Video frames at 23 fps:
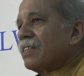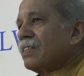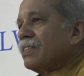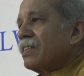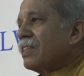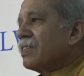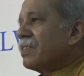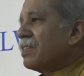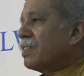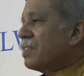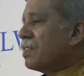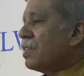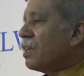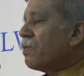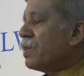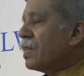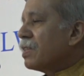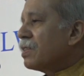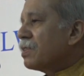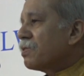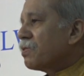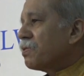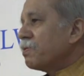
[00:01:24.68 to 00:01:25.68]
Justice
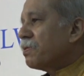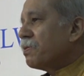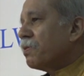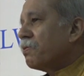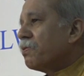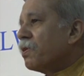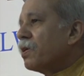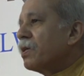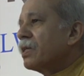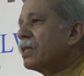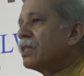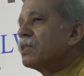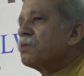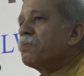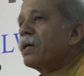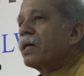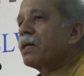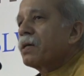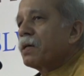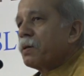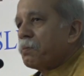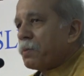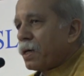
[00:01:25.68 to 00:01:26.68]
Dave's word is
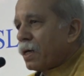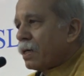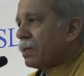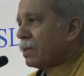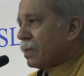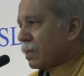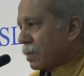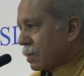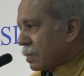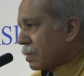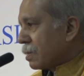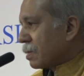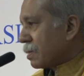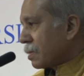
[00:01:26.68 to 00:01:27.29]
my command.